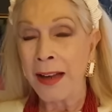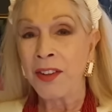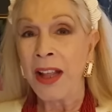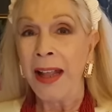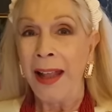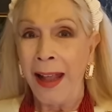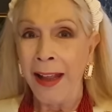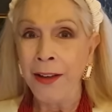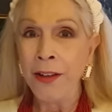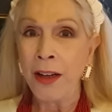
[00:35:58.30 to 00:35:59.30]
the
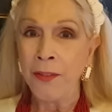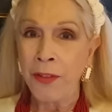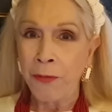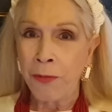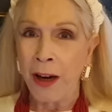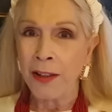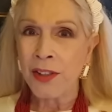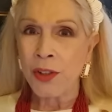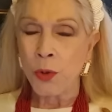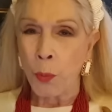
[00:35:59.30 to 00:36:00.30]
end of the
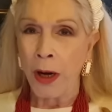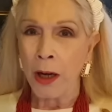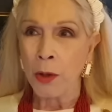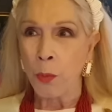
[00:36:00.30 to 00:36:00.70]
First World